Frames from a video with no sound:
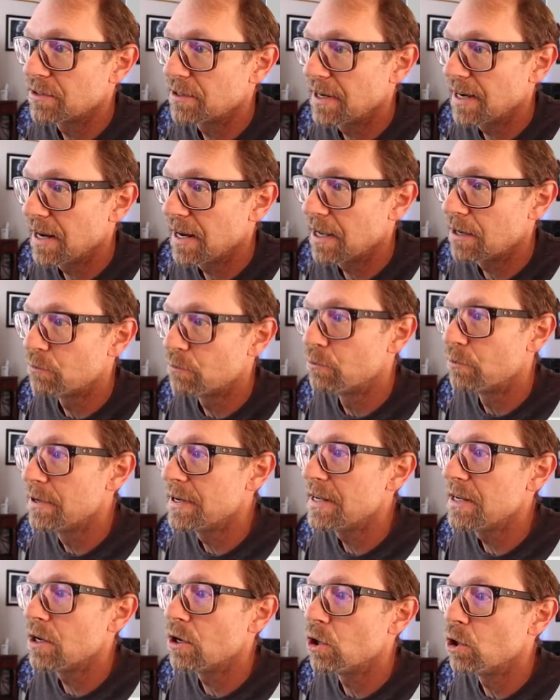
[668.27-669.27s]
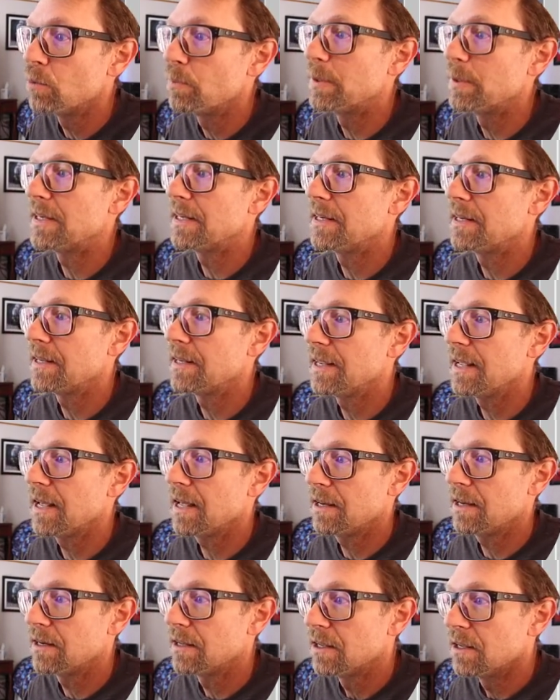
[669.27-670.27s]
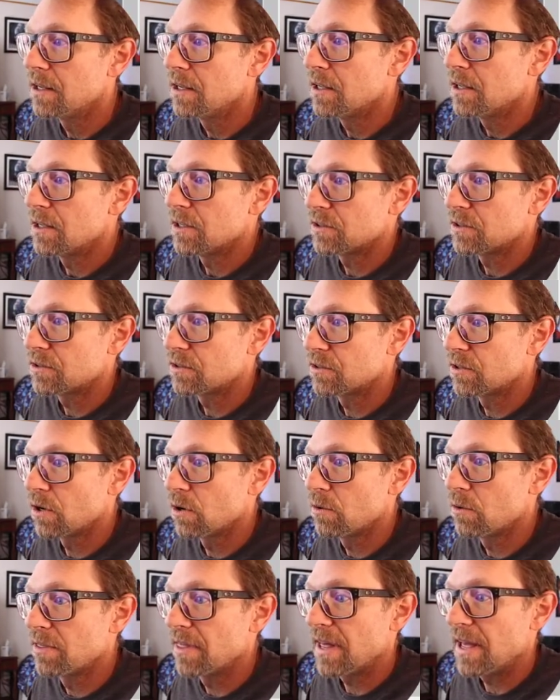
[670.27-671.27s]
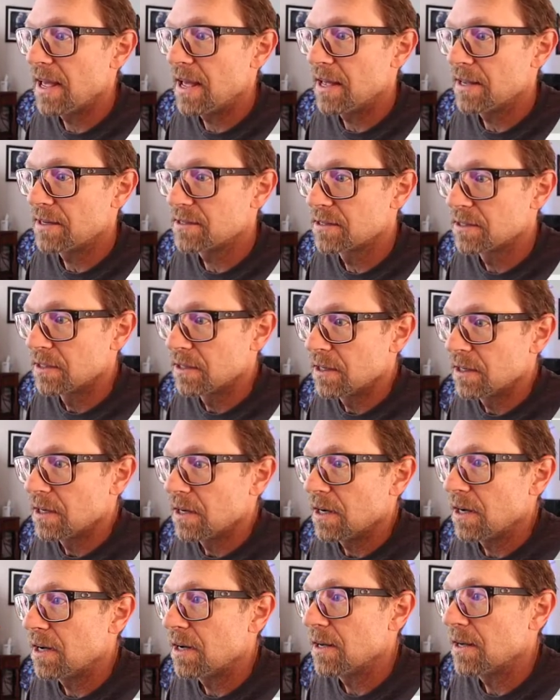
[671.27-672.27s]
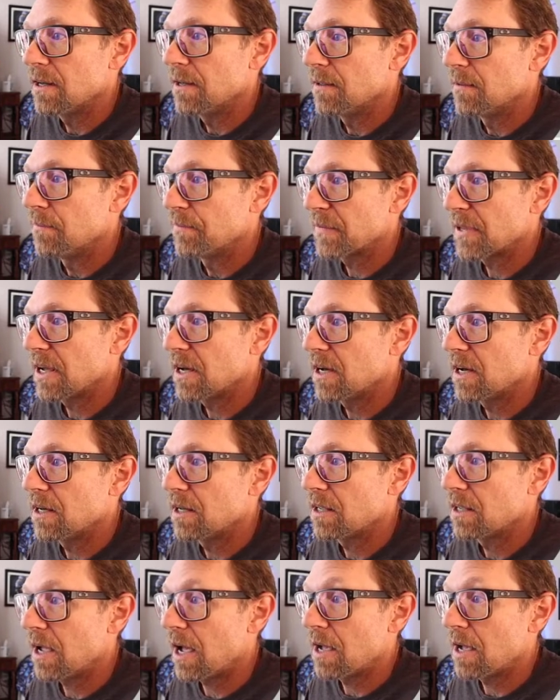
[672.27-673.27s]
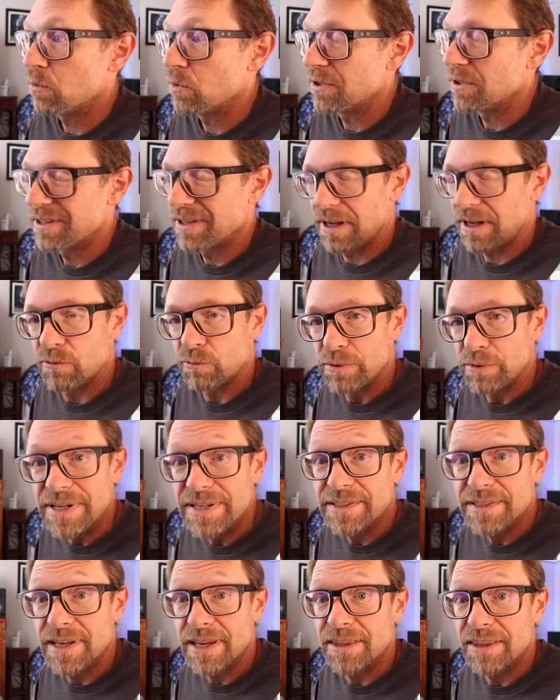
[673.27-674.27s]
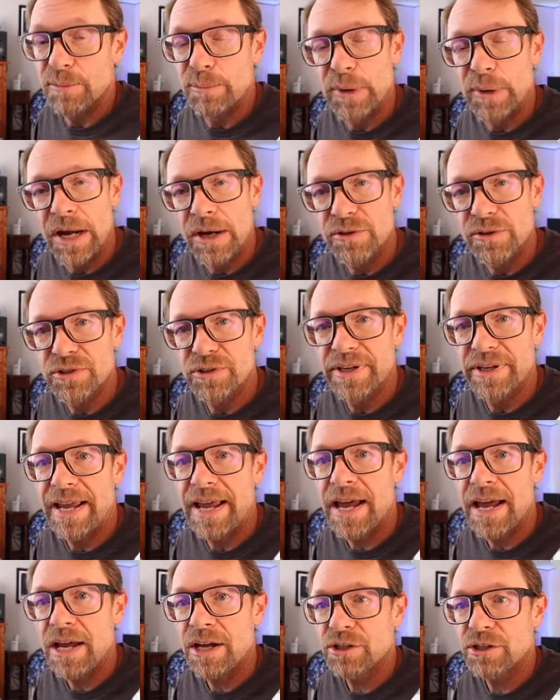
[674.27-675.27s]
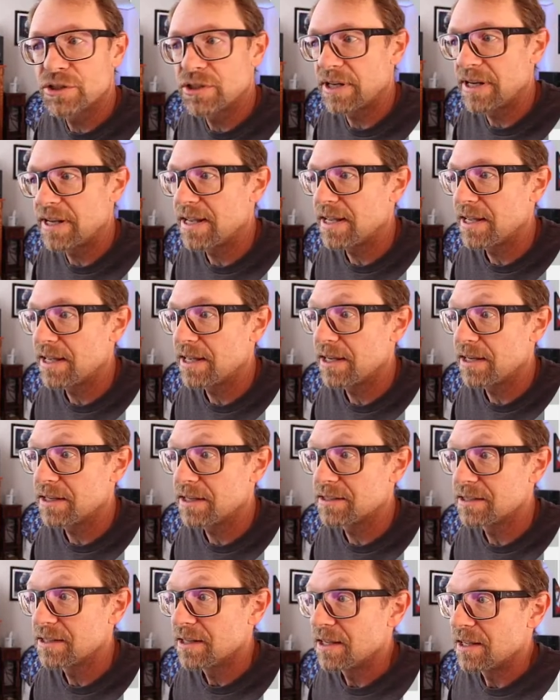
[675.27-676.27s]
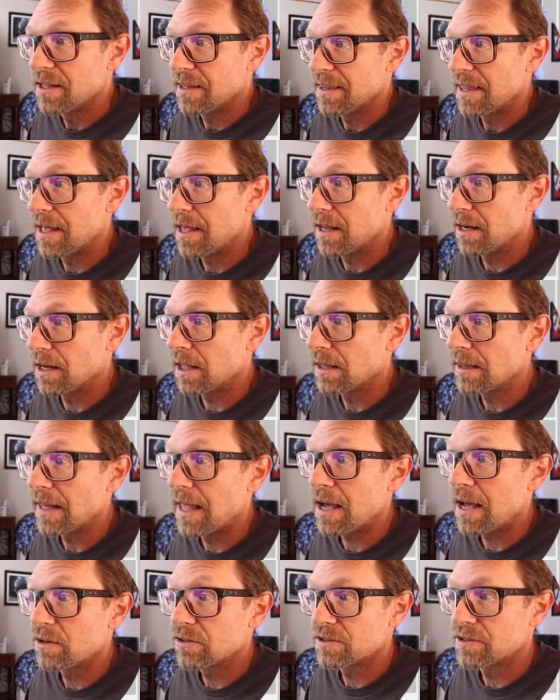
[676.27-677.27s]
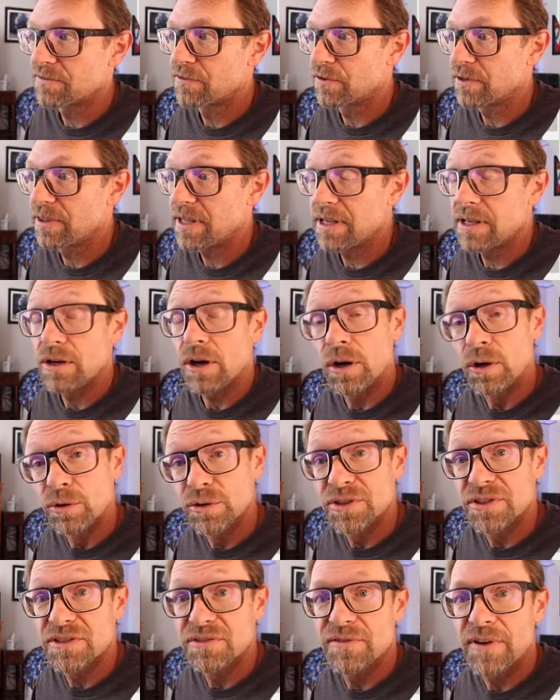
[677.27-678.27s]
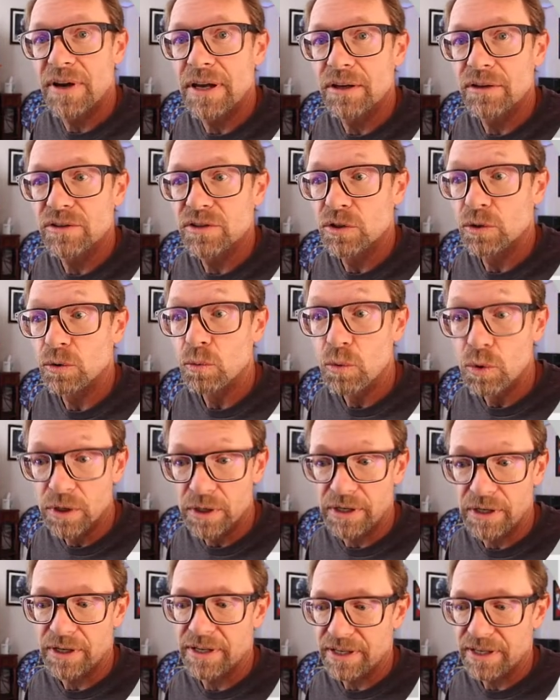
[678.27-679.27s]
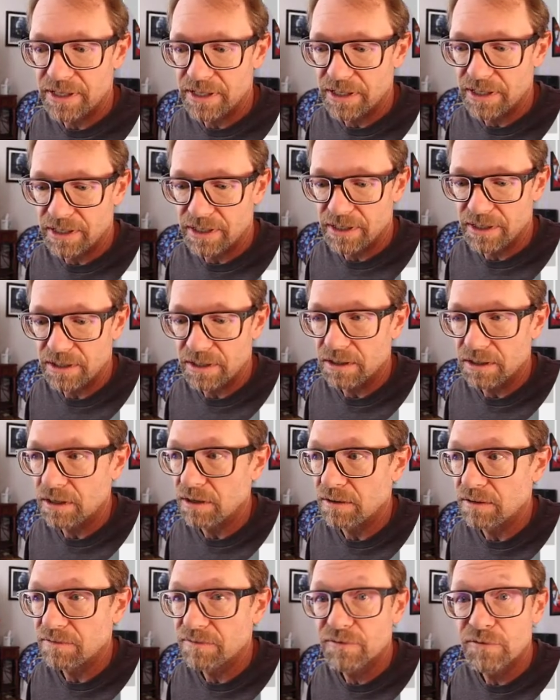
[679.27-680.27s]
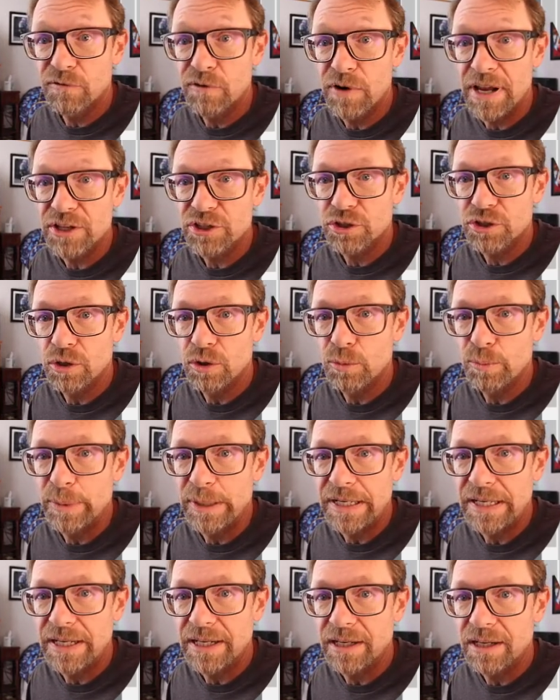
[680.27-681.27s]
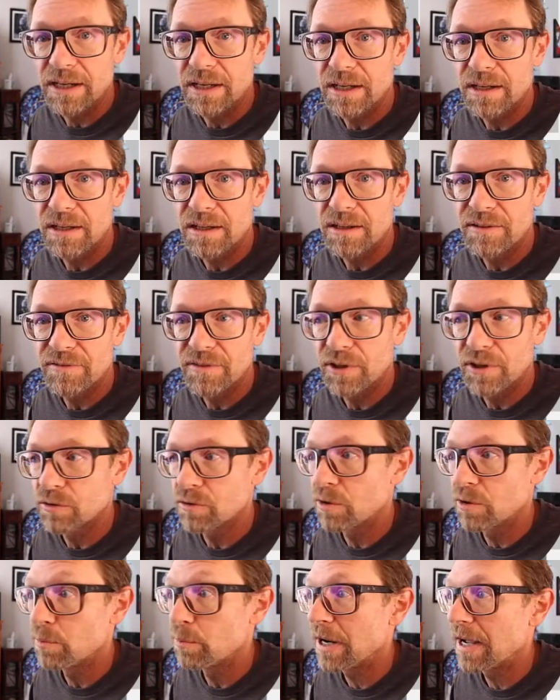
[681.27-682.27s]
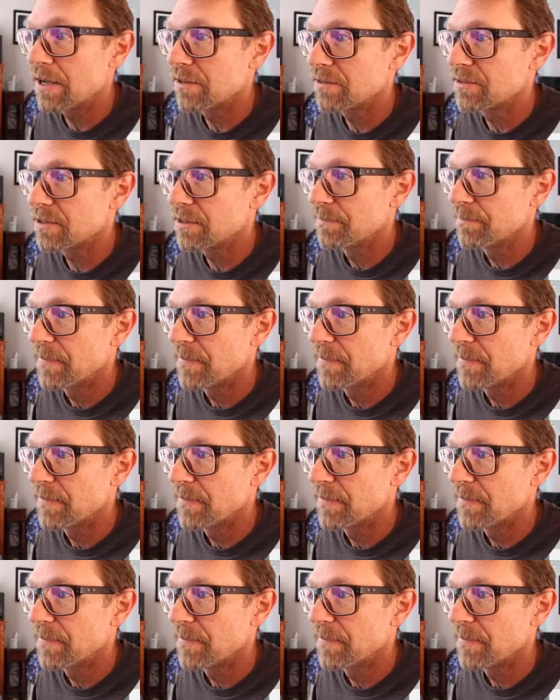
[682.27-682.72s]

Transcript: and I reopened it again so that I would kind of reset the browser cache, and that allows for the hosts file to work in a fresh opening of the Chrome browser.